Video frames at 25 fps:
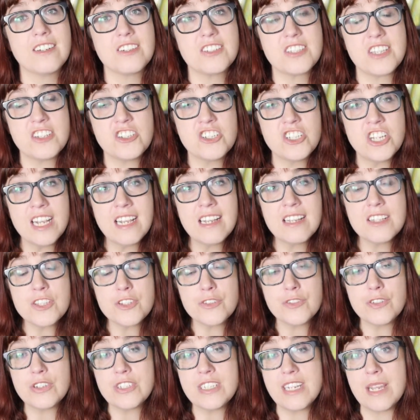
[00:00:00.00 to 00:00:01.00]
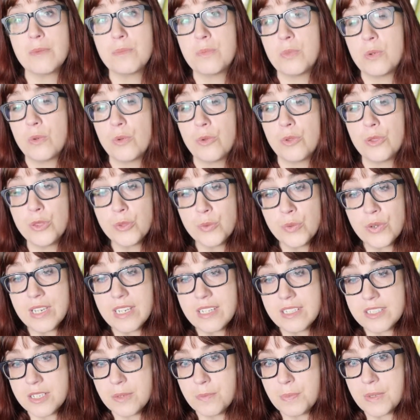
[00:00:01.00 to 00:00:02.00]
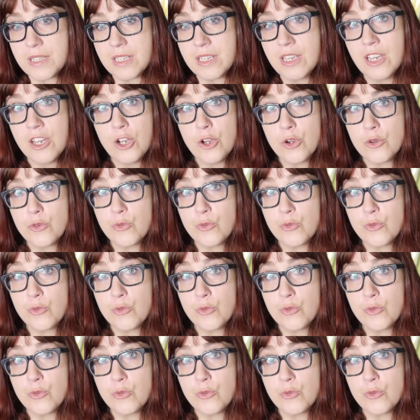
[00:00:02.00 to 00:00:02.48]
there's a chance for Deadpool 3 to be